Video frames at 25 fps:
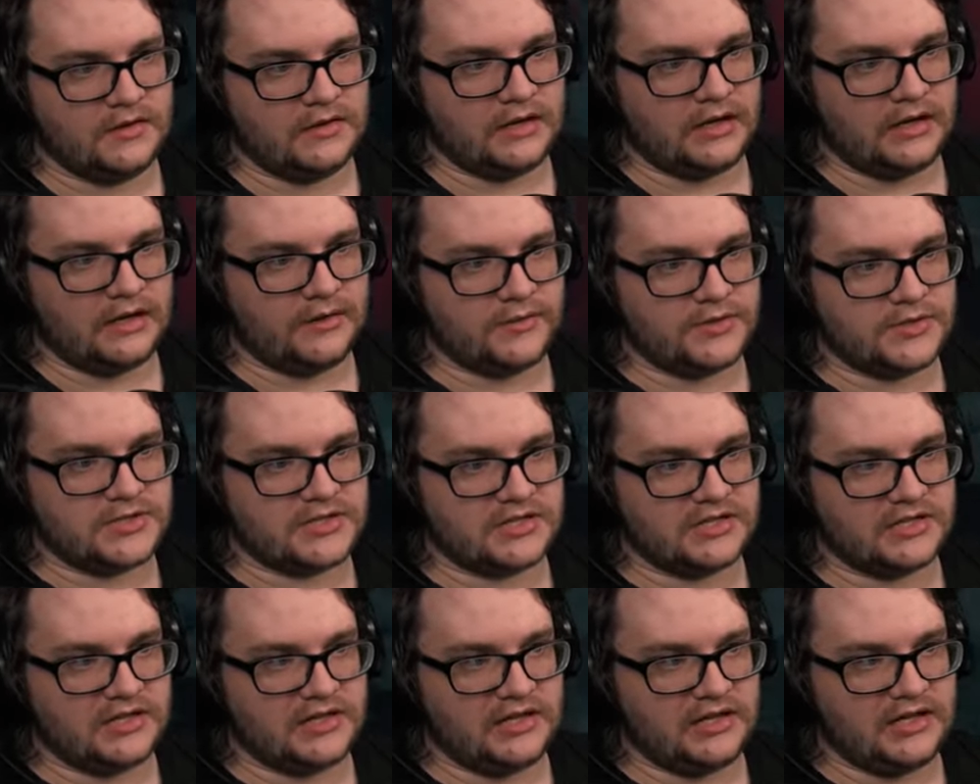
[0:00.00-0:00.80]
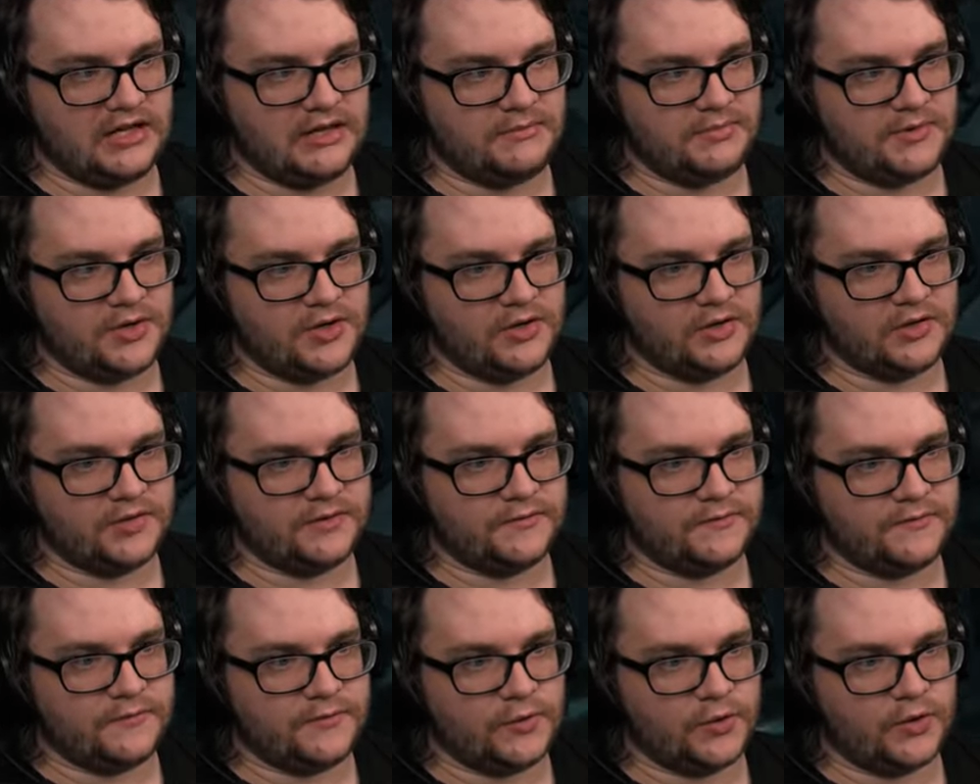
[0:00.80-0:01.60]
and we're just going to keep
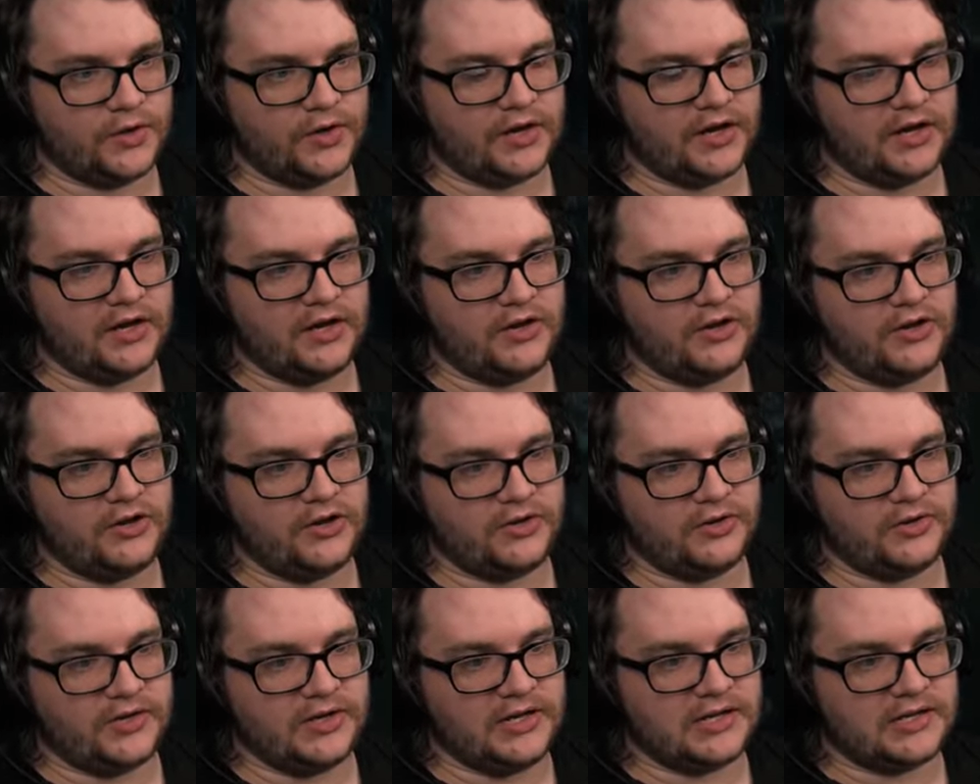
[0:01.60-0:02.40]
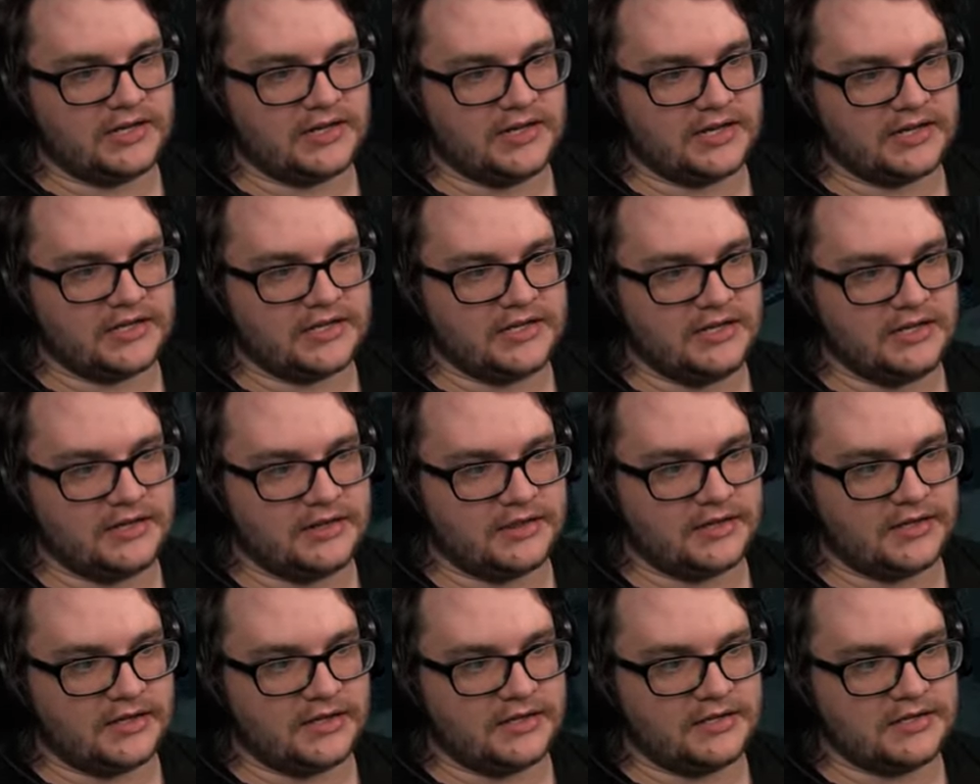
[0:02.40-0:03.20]
going forward here. You don't need to collect
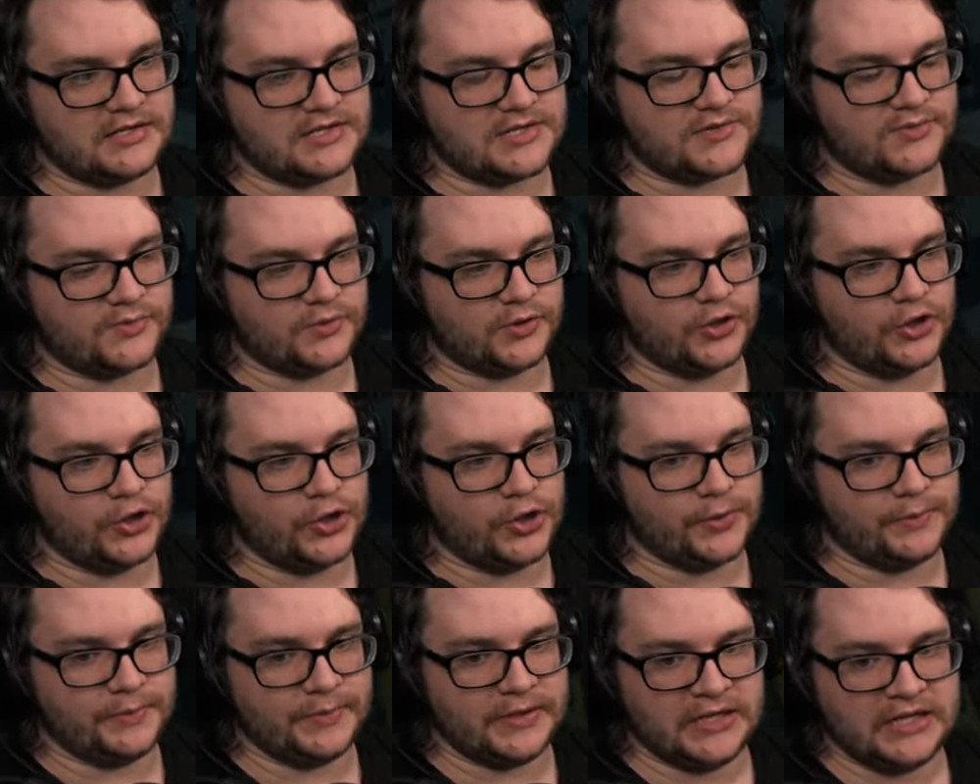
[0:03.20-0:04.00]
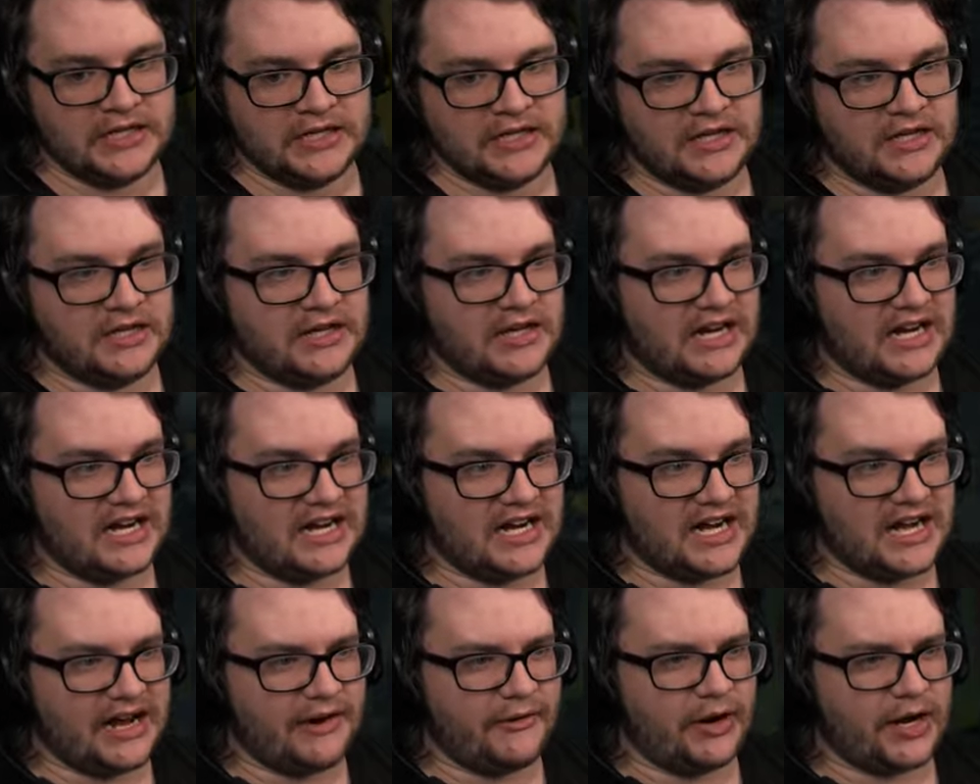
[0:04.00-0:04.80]
anything in this room. Uh,
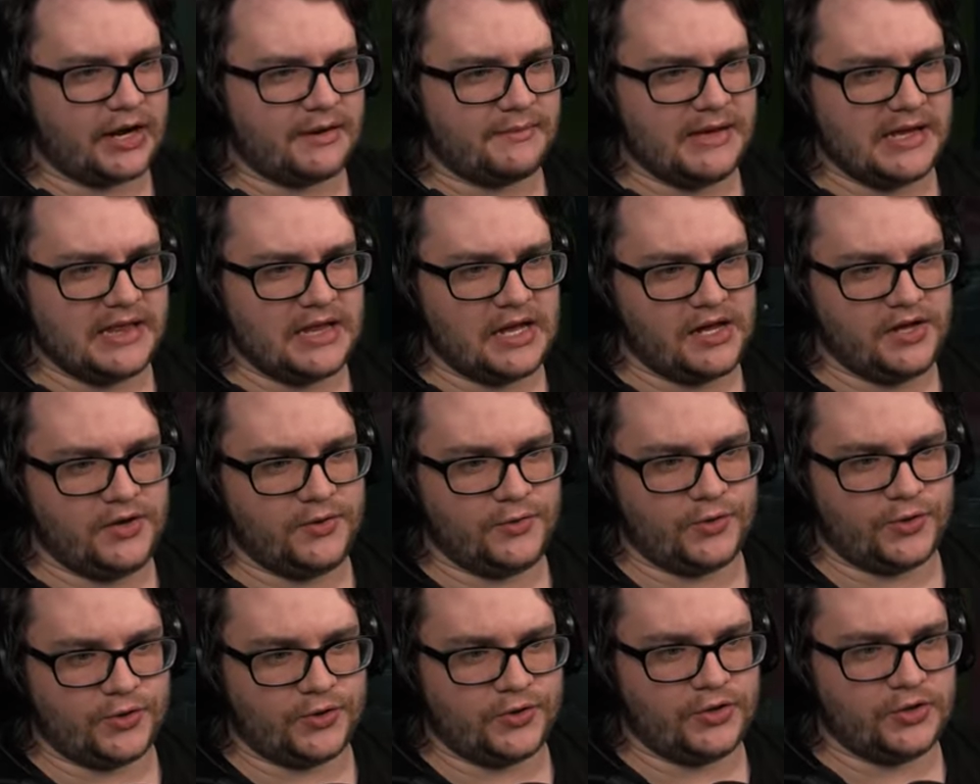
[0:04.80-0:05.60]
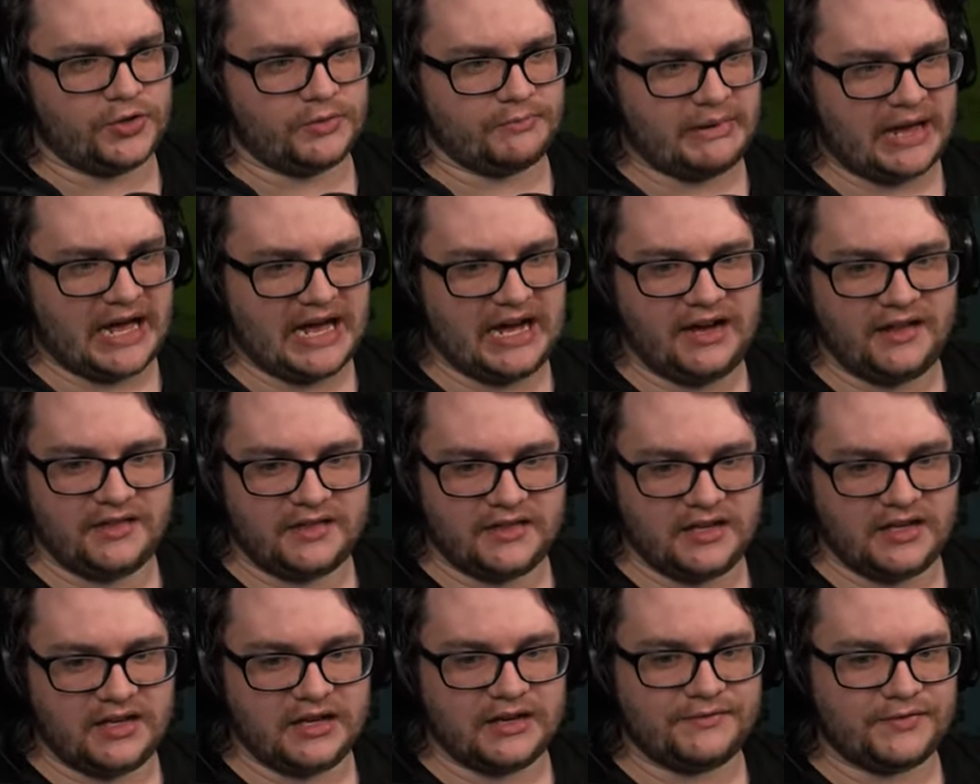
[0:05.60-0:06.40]
I recommend that you learn your
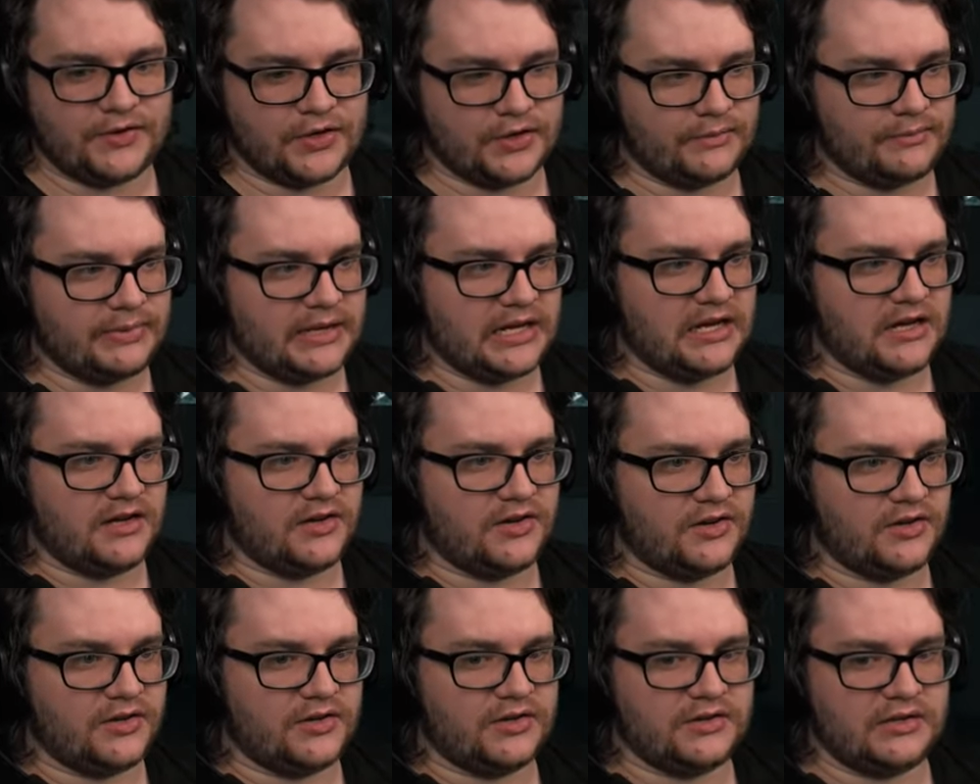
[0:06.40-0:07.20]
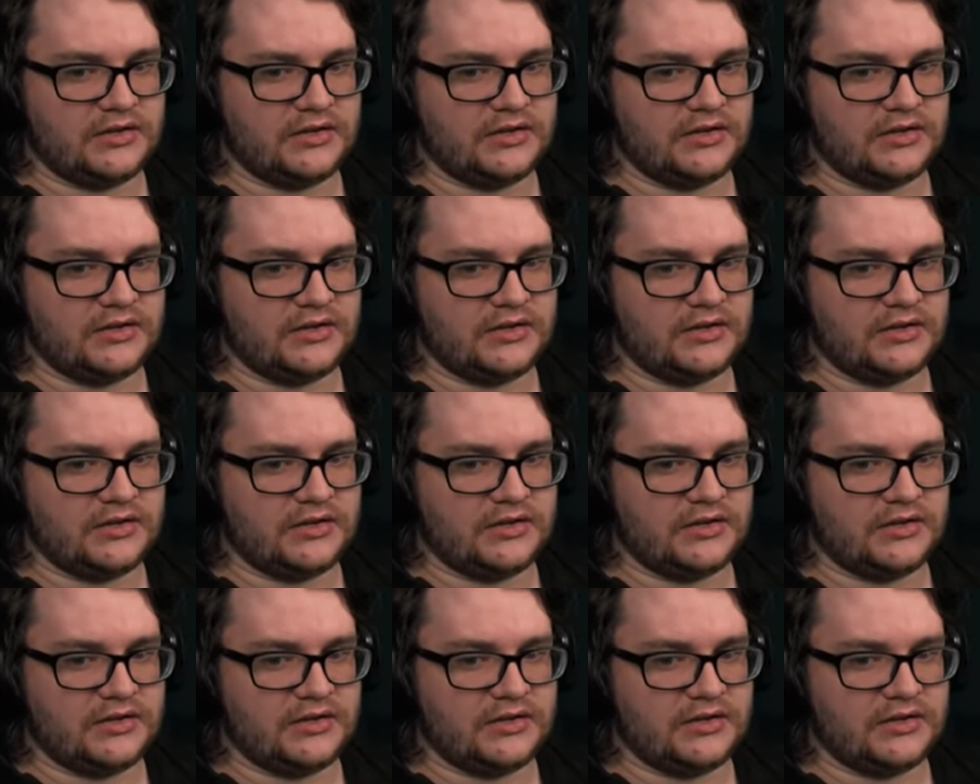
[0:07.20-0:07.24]
pathing if you're a beginner.